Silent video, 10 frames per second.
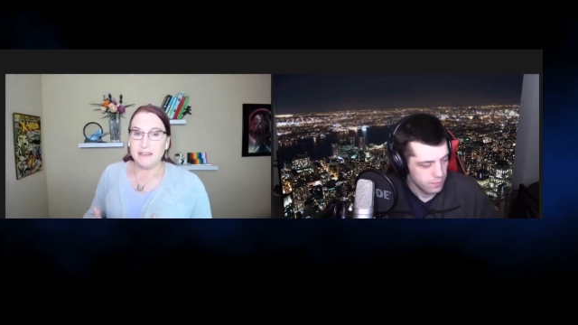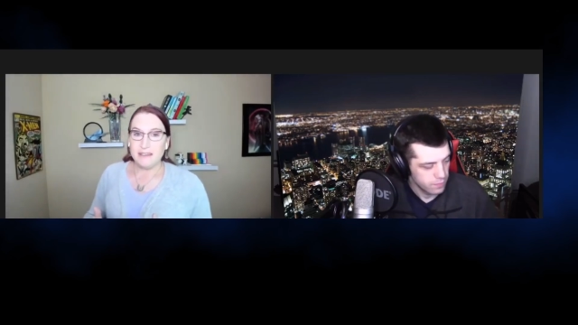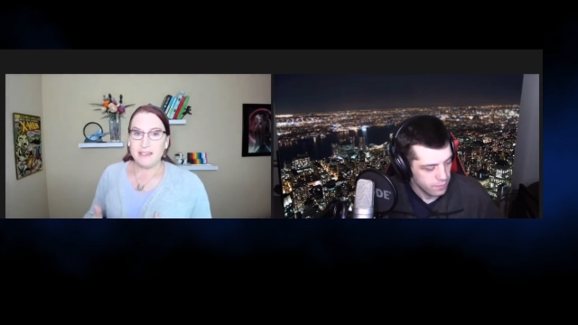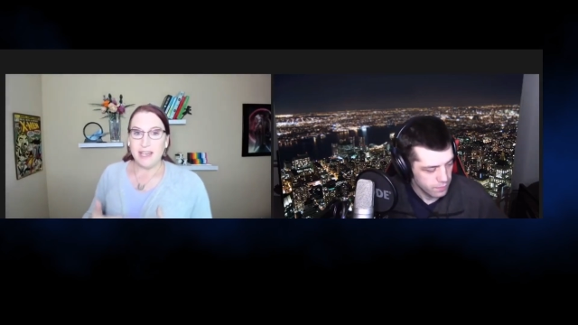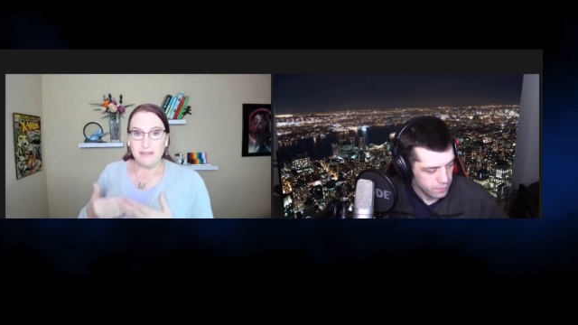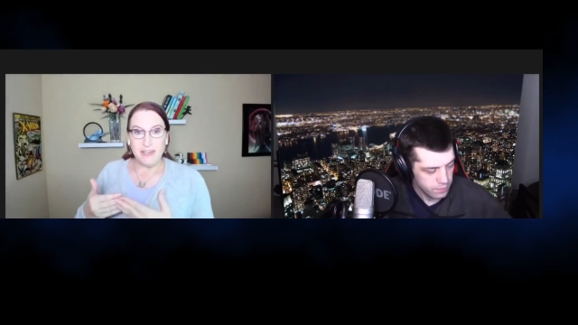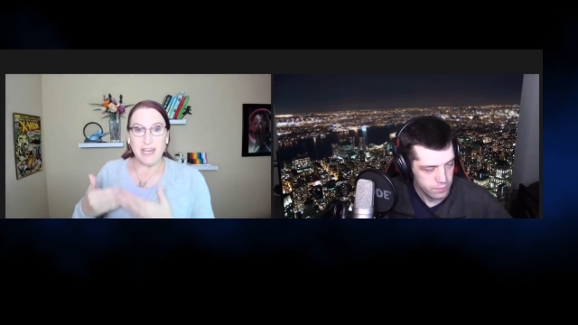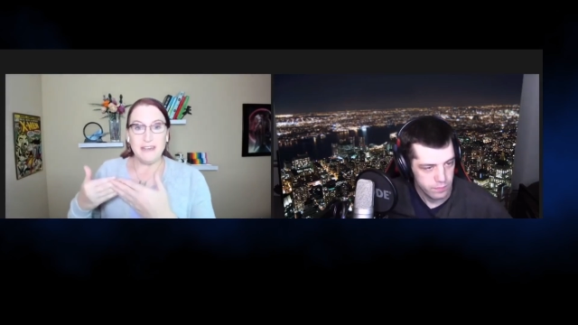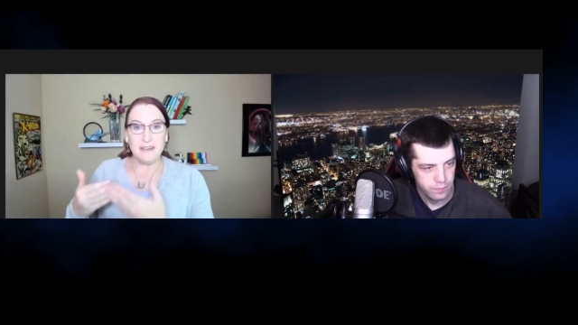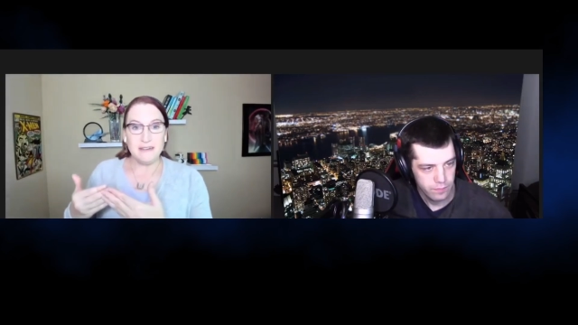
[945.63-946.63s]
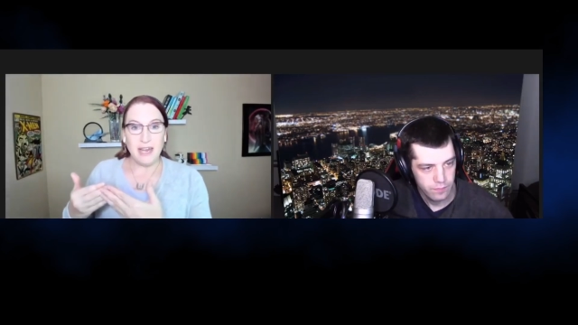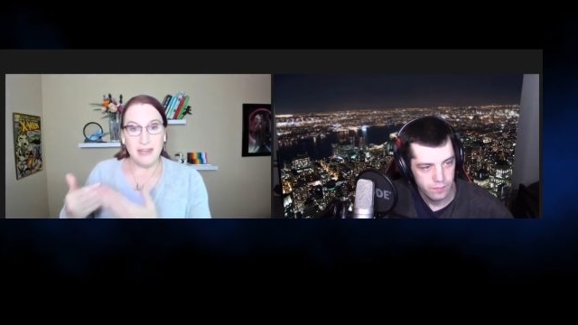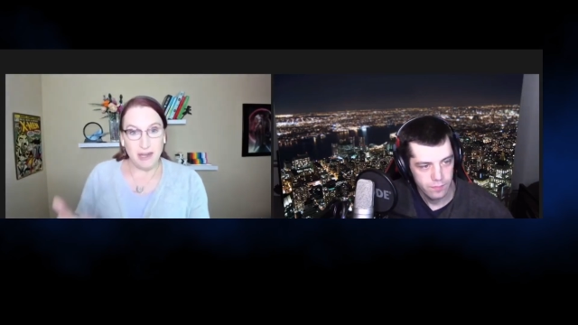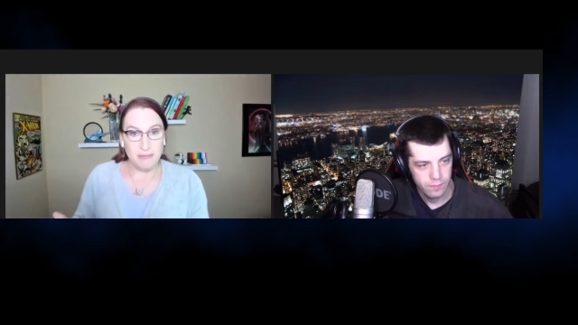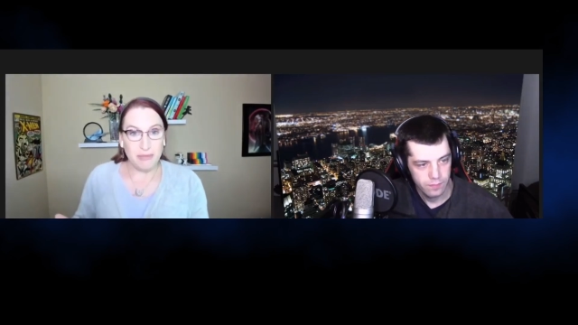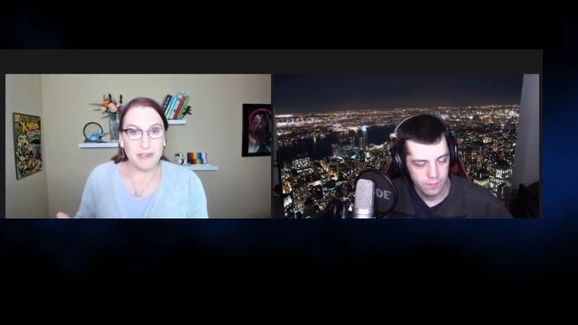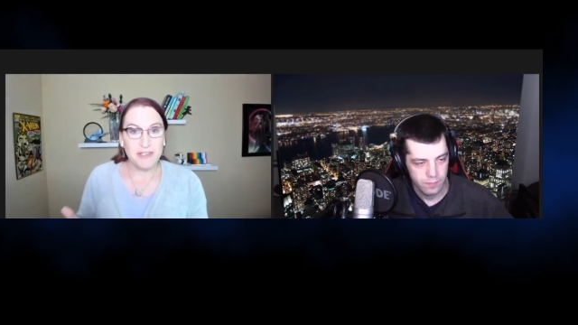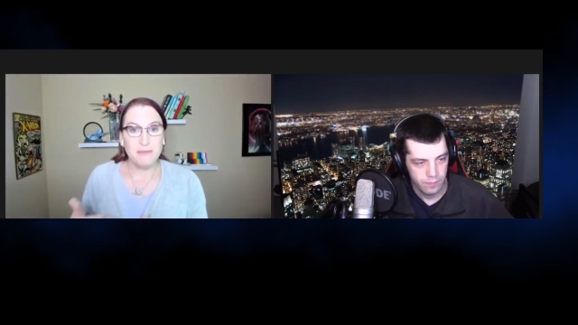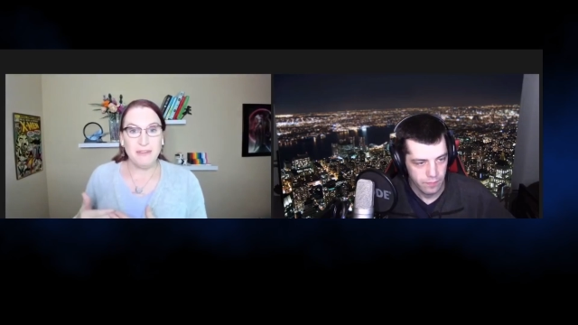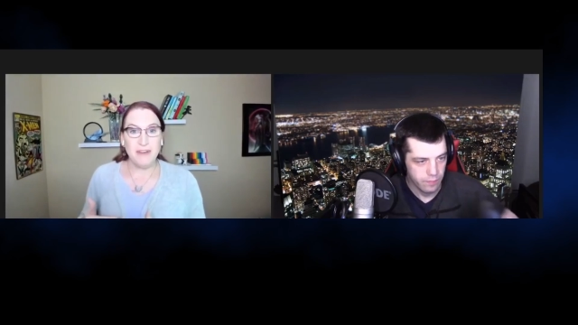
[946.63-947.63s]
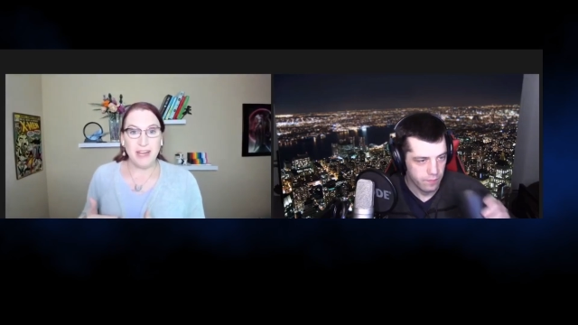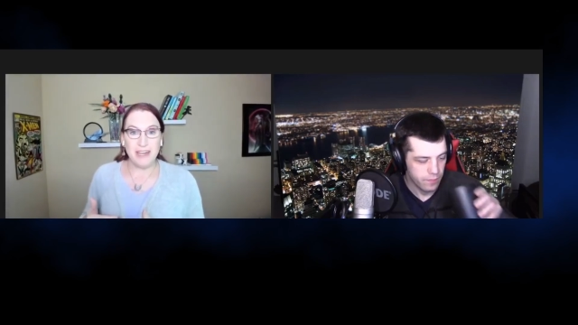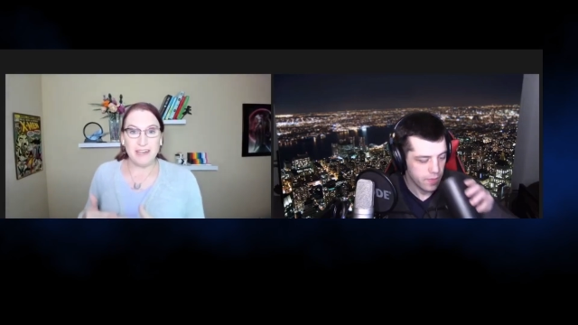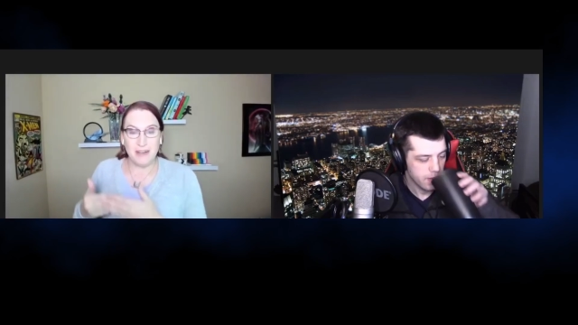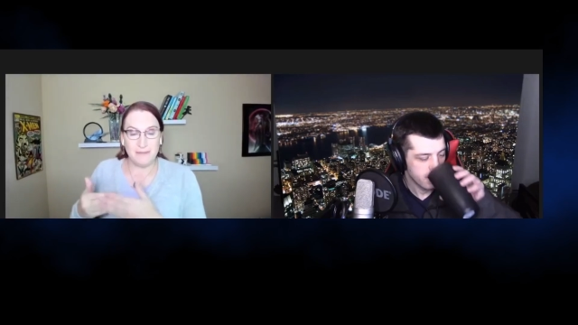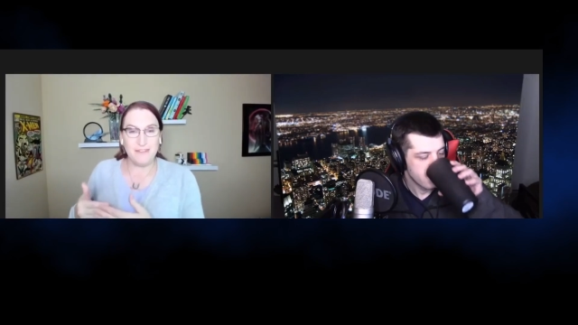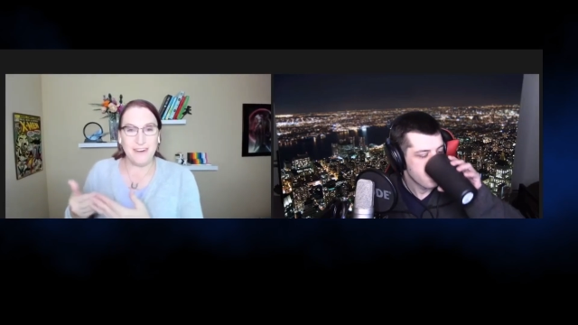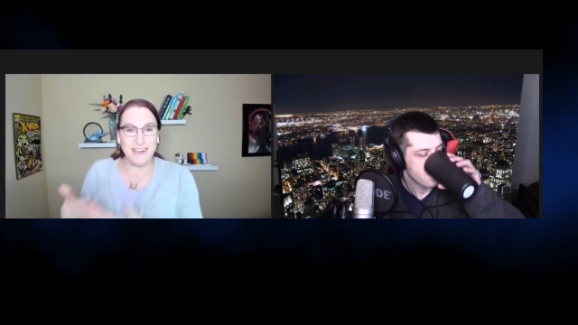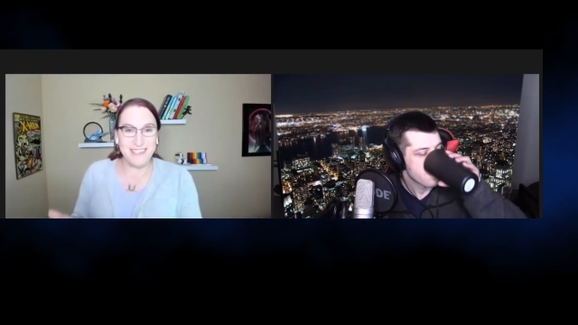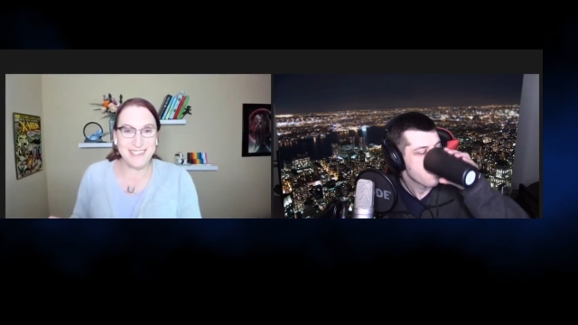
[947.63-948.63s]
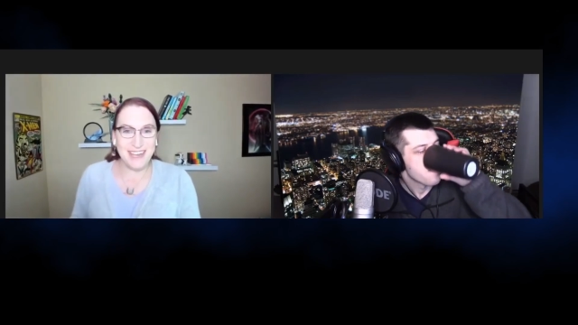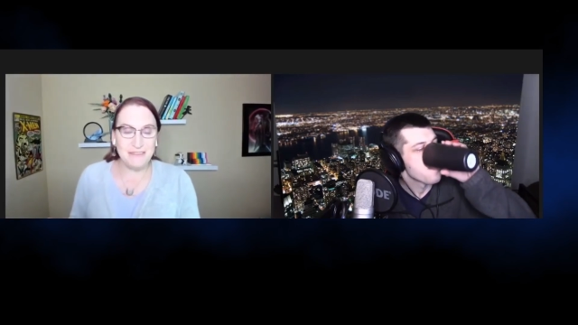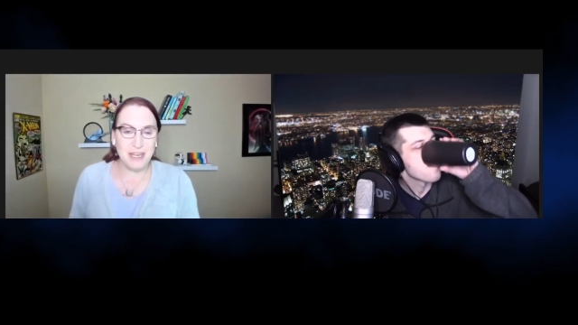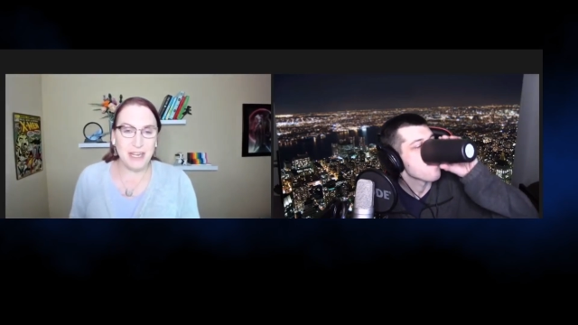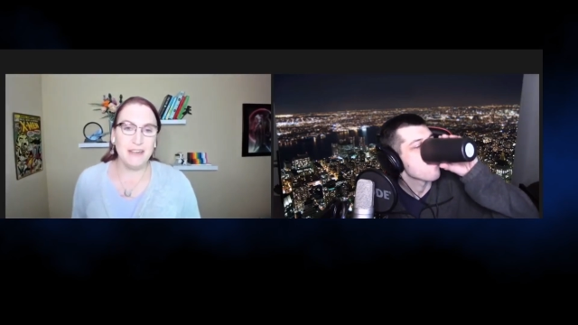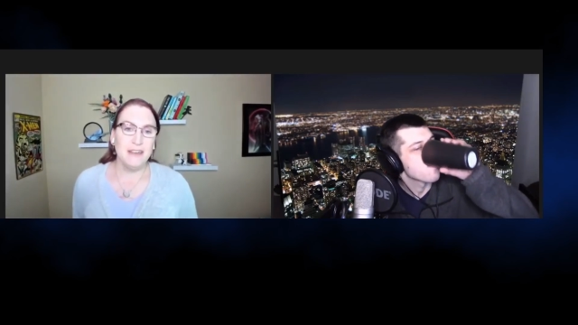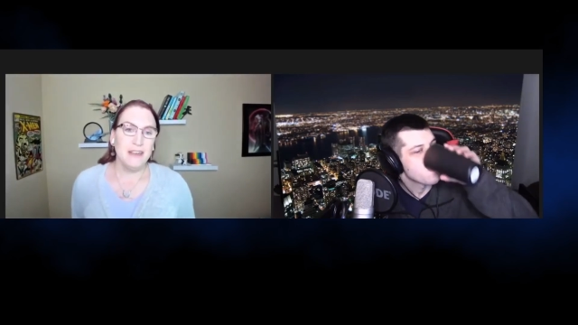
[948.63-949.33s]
Speaker 1: safety in, in numbers. We find comfort in safety.